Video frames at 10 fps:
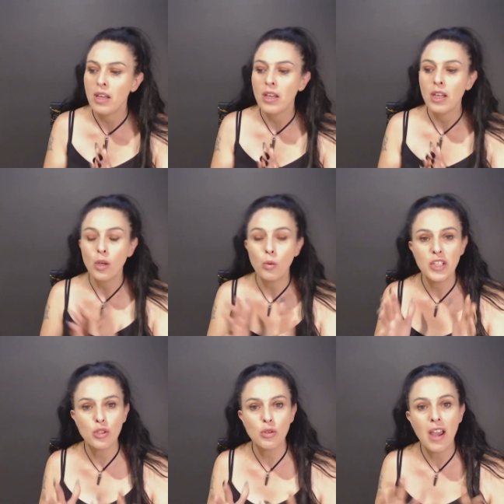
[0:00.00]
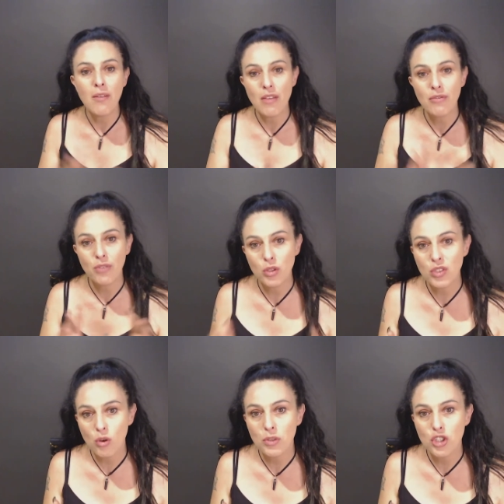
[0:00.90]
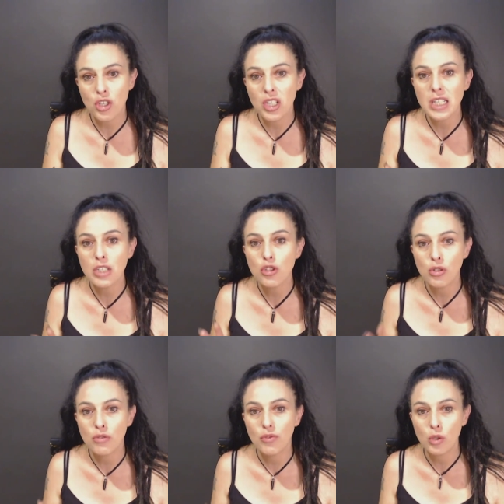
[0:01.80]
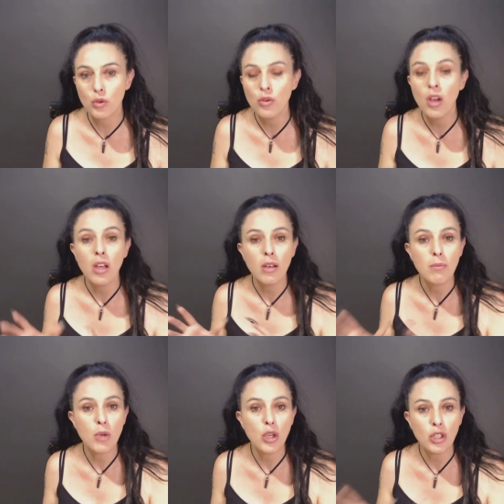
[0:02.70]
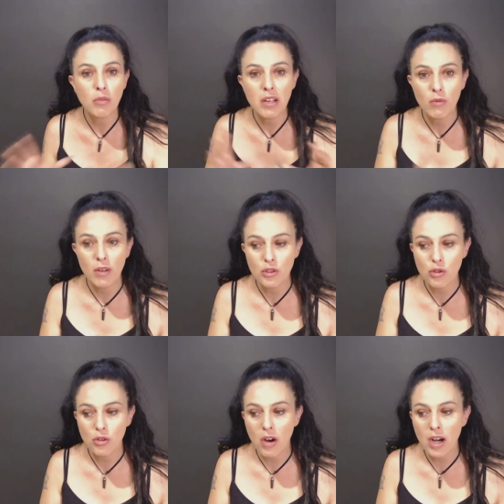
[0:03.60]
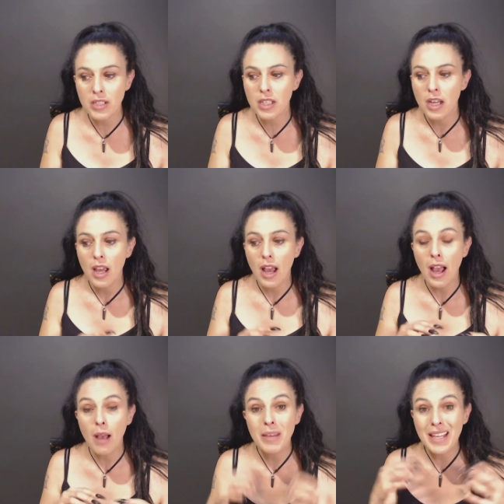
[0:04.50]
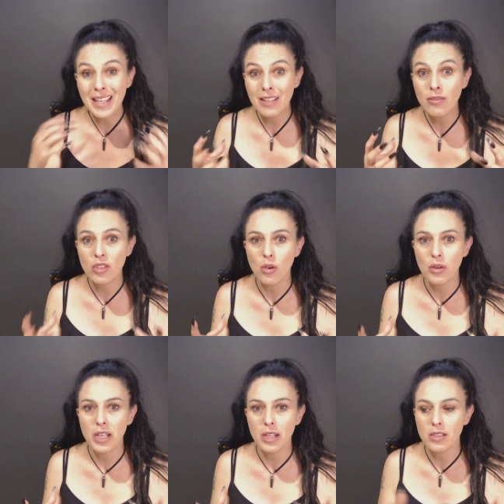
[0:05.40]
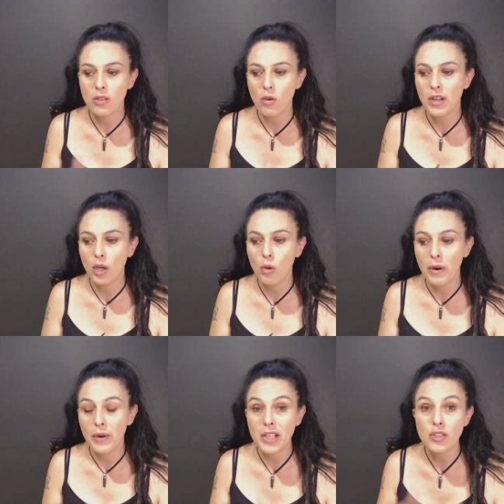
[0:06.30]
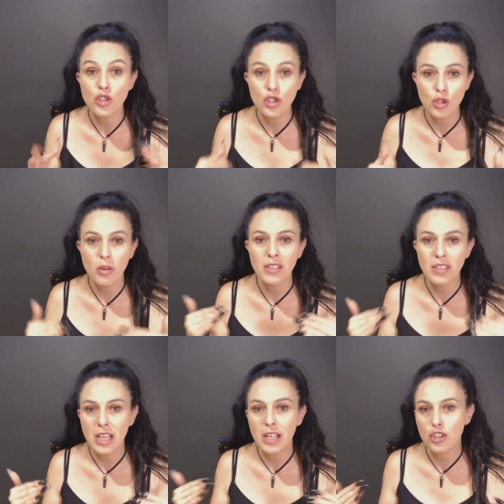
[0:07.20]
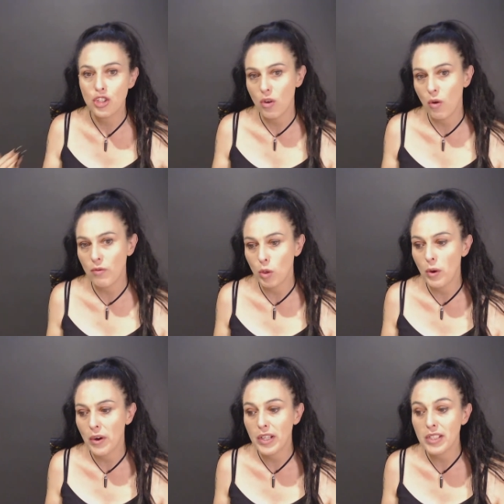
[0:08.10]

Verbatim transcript: We do have our first opportunity to view Mercury retrograde um, in the zodiac sign Aquarius during the energy of Aquarius.